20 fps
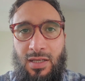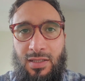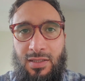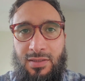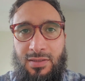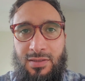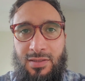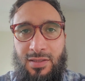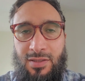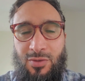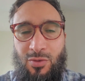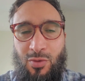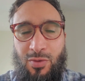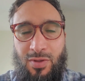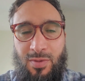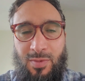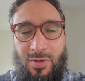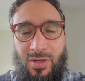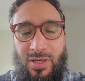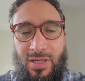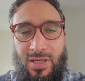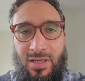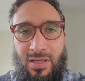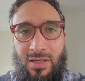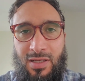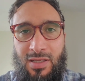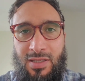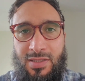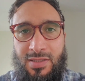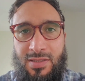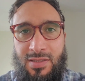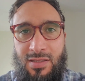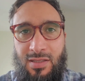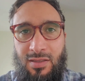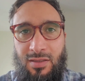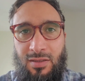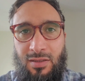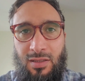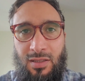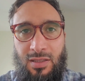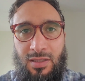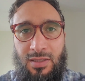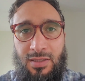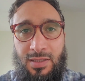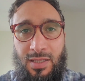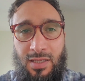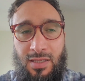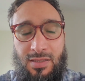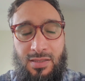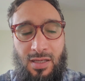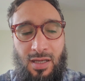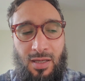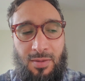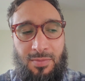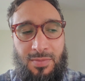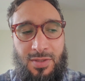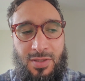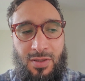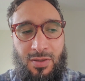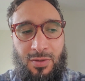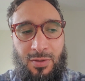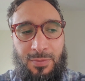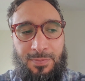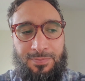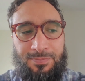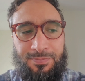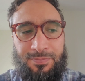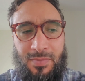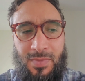and in north america it's still uh, daytime so